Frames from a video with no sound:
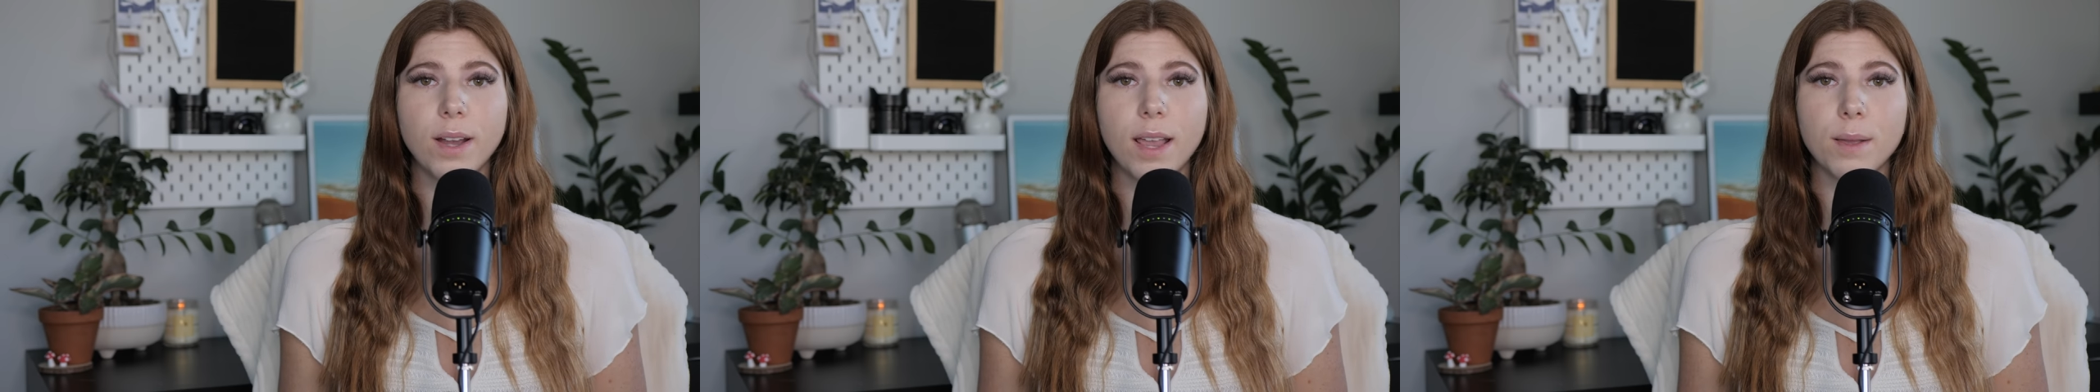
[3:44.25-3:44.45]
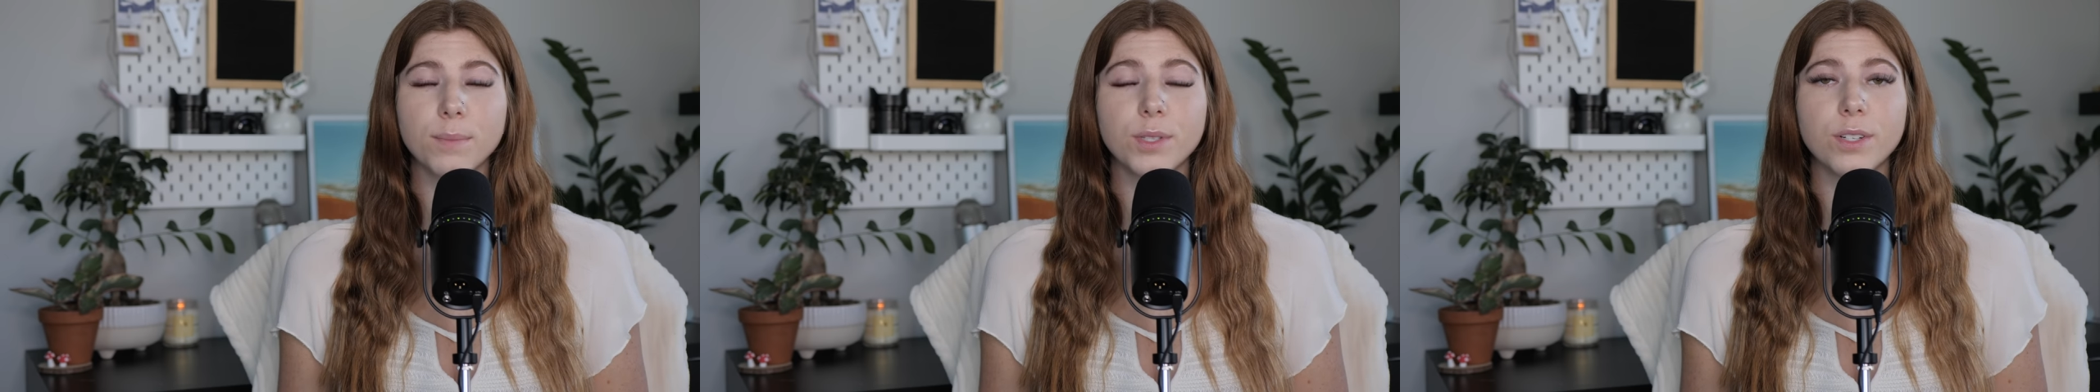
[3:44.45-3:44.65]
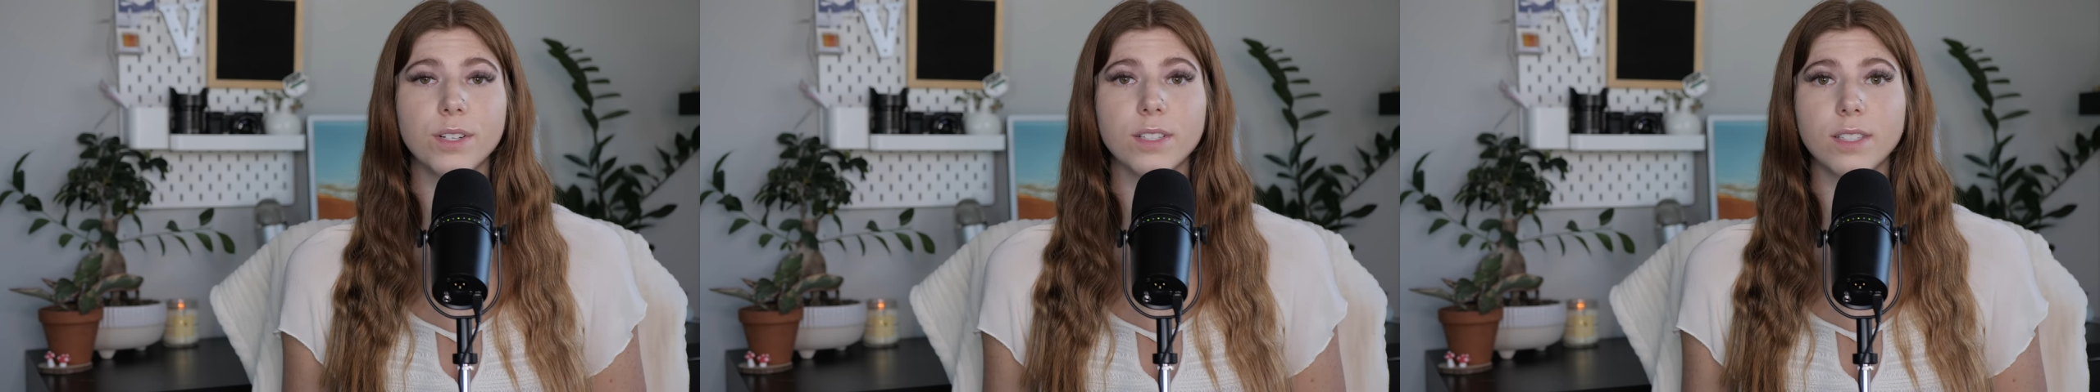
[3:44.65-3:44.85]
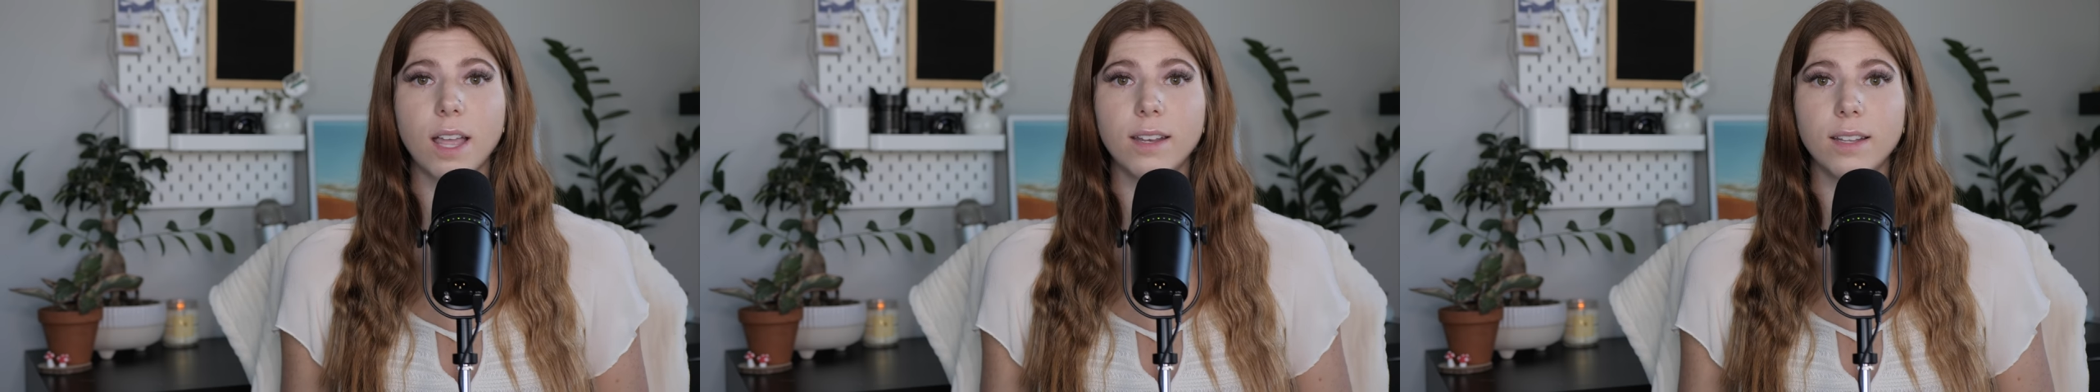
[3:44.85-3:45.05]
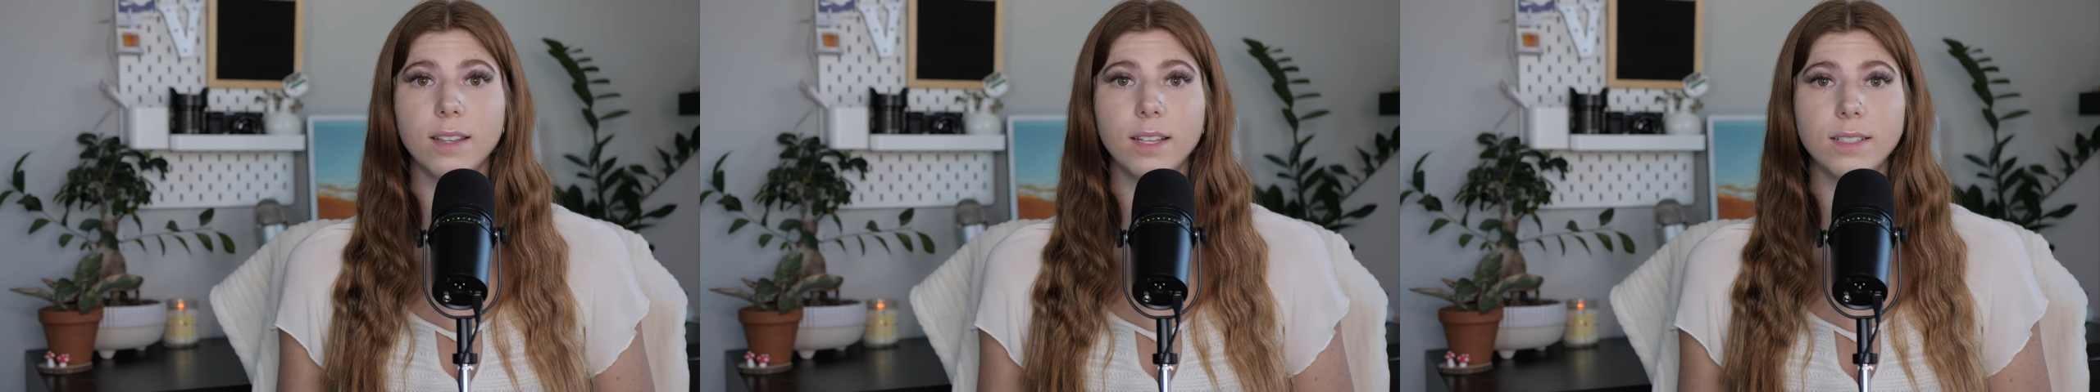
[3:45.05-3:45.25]
hamster
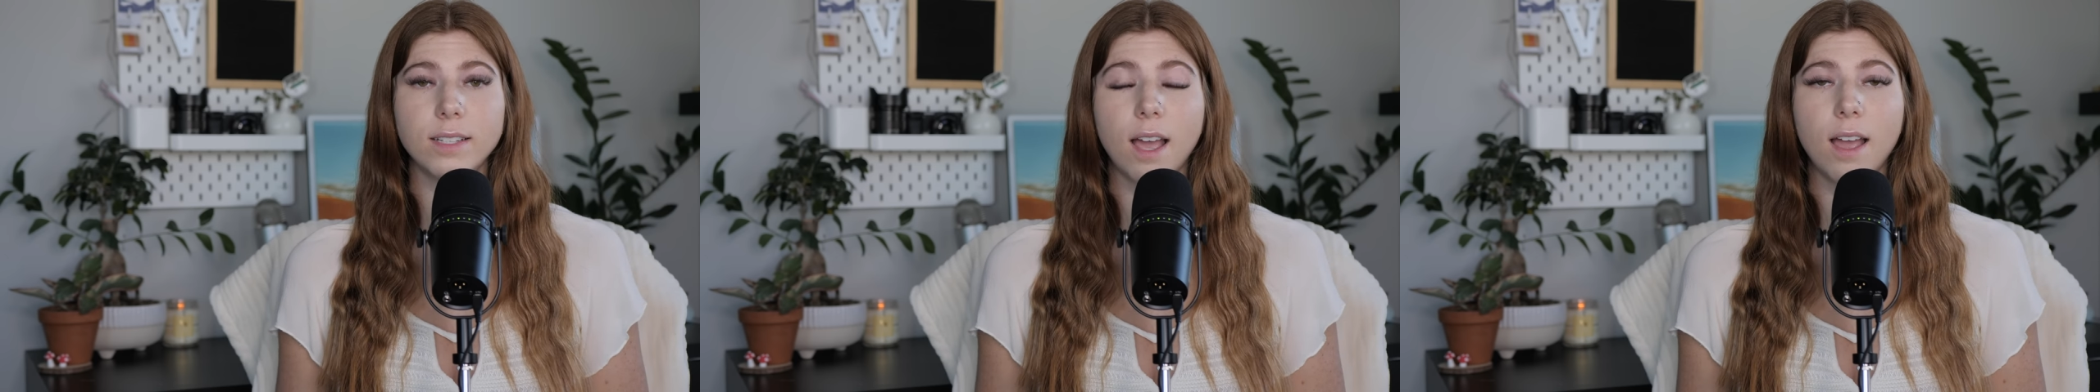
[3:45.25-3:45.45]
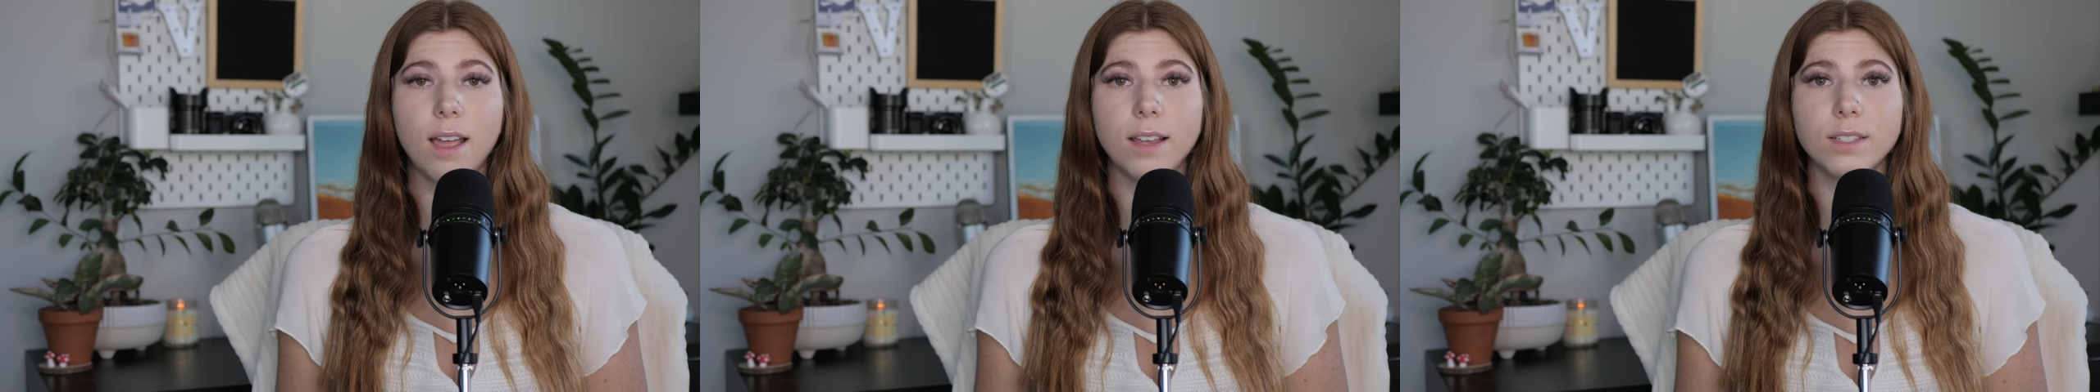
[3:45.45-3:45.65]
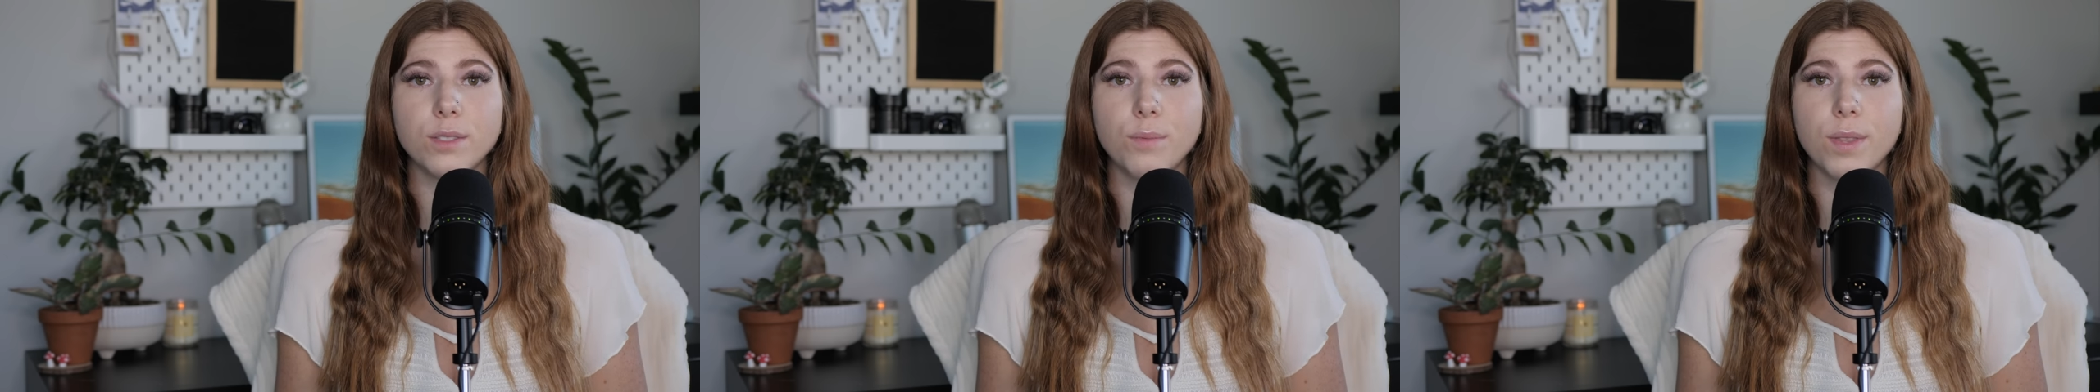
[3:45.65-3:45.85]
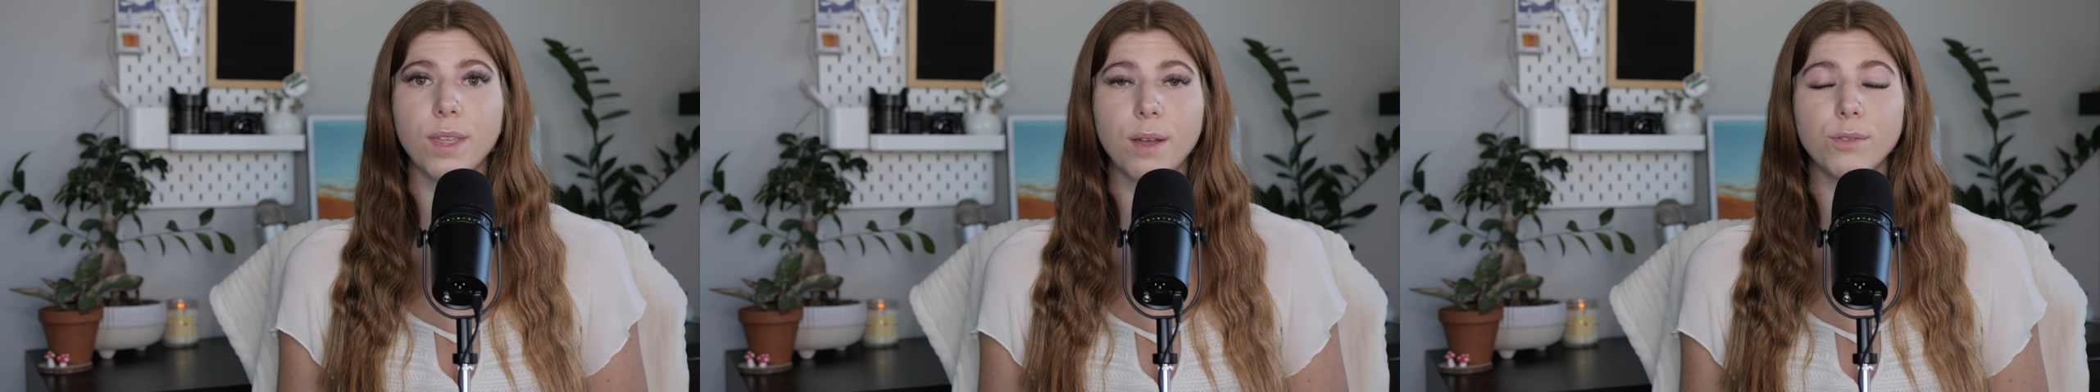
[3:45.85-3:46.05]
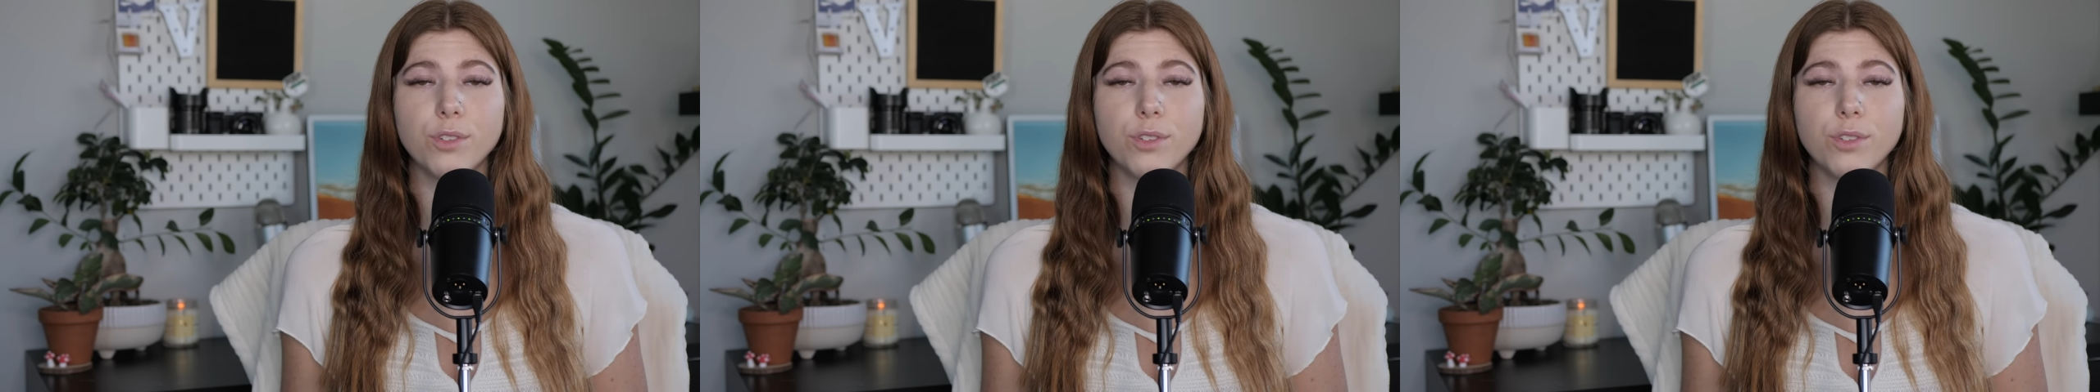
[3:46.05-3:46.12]
suddenly dies without